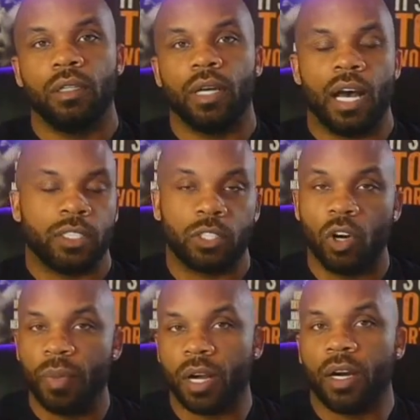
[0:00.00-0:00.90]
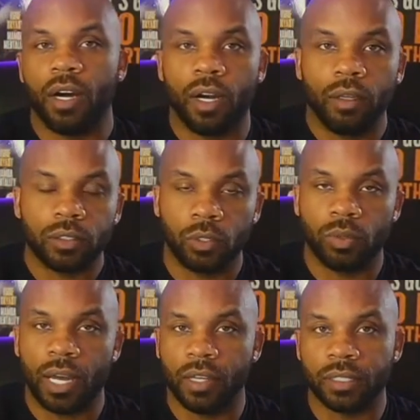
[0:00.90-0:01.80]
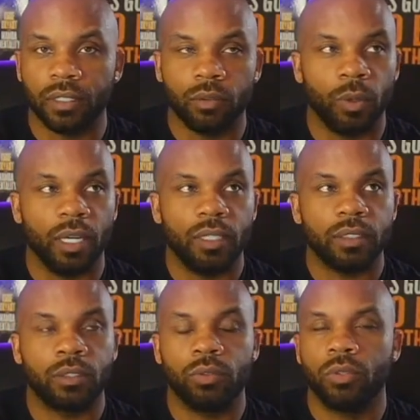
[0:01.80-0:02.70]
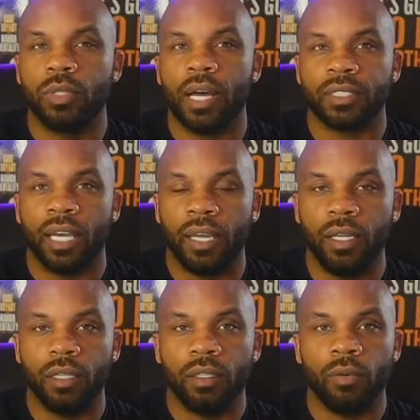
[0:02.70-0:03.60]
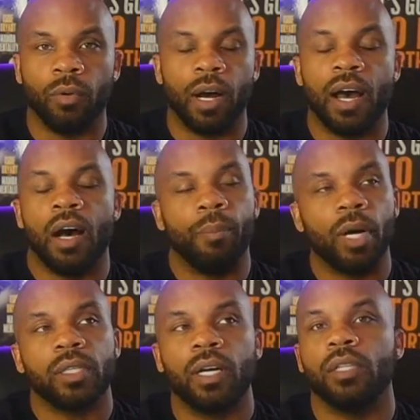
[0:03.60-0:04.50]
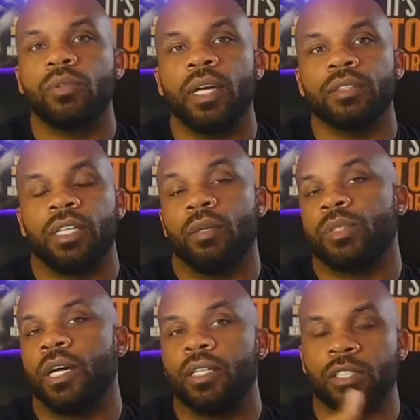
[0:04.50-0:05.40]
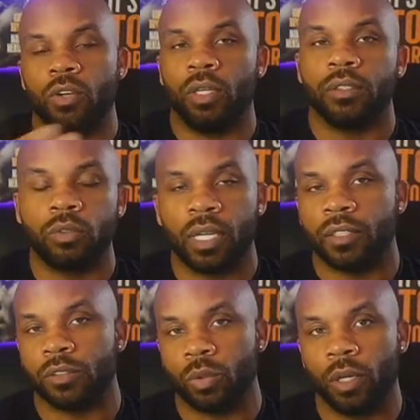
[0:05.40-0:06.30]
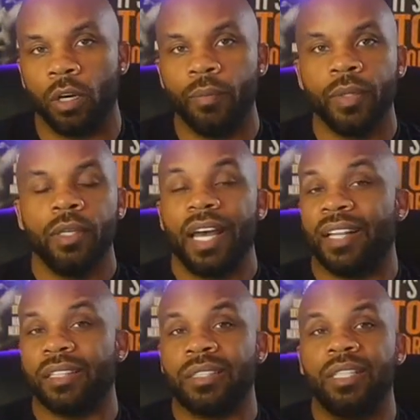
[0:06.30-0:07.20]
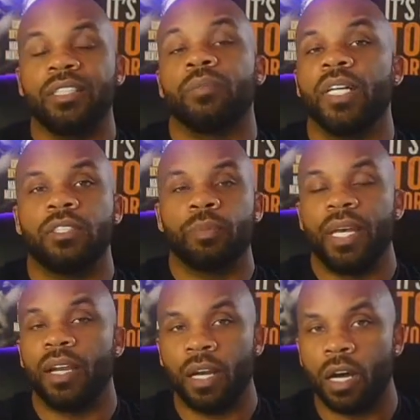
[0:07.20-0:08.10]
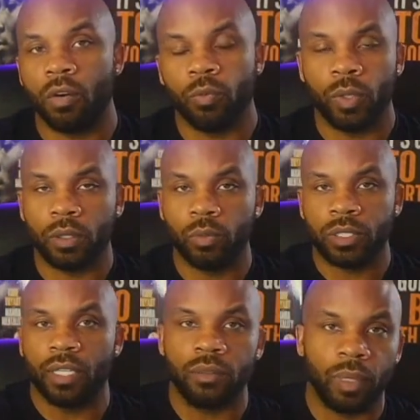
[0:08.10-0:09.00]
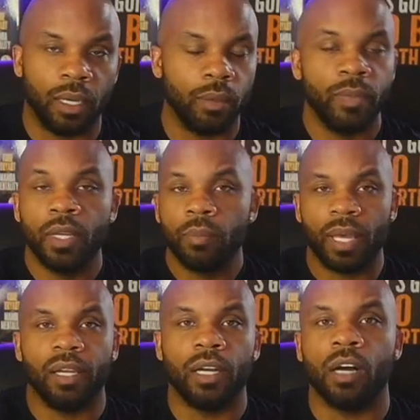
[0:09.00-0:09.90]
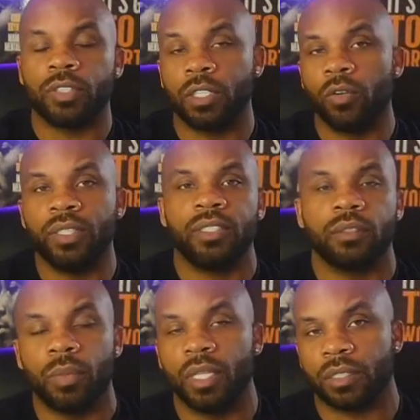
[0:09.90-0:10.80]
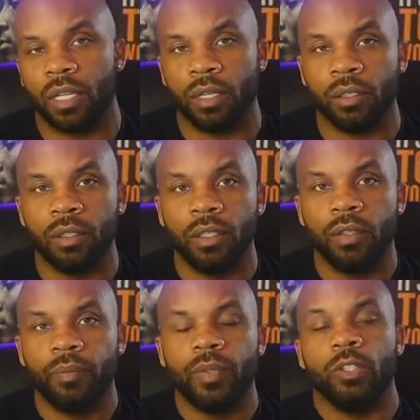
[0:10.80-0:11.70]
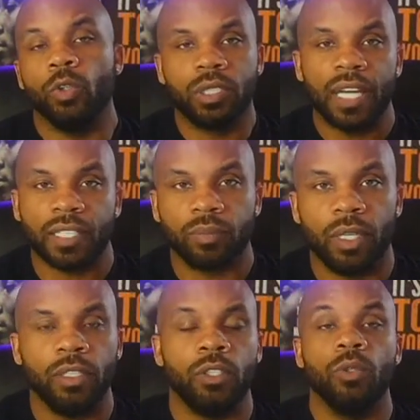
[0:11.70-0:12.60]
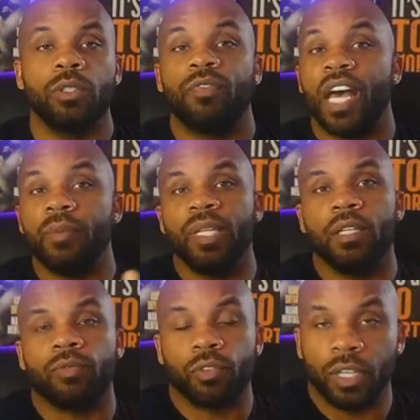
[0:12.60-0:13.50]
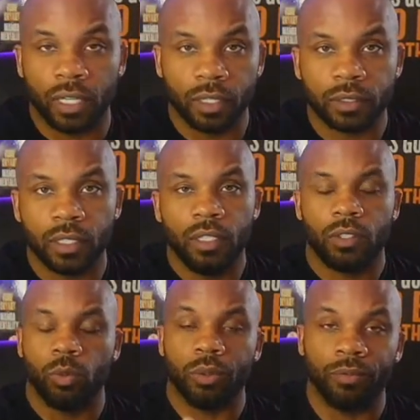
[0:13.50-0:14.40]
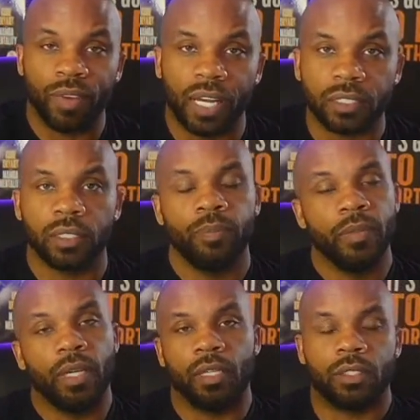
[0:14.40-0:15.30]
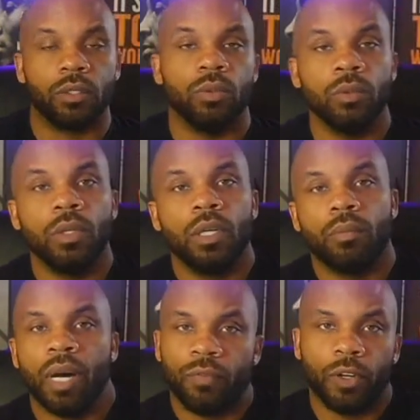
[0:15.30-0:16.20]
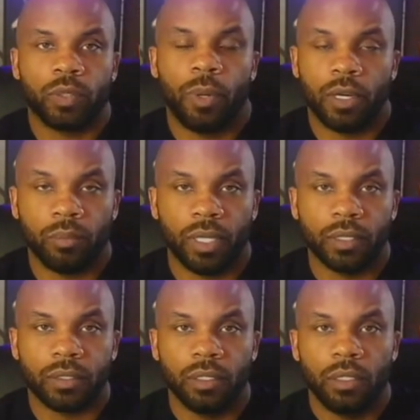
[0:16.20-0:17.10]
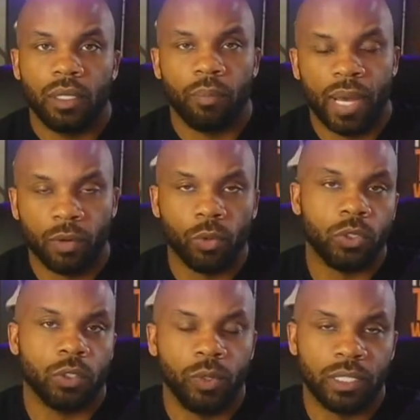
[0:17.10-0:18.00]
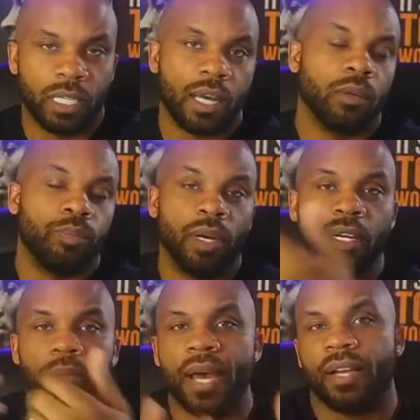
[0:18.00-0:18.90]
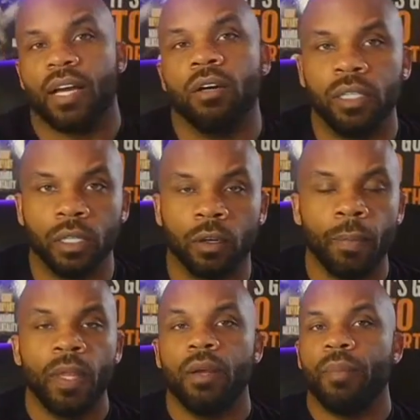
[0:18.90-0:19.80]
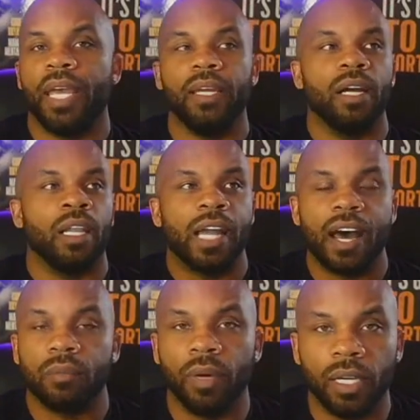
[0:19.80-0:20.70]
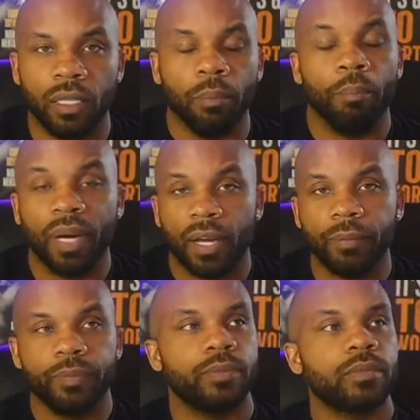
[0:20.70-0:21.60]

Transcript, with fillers: I sold my car two thousand, what, two thousand eight. Well, I bought the car in two thousand eight. I'm sorry. I sold it in two thousand twelve. After six months, paying it off, went through Chase Bank, paid off, sold it six months later, used tax money, used family and friends to invest into my first party bus in Baton Rouge, Louisiana. Bring it back out here, made a lot of money, but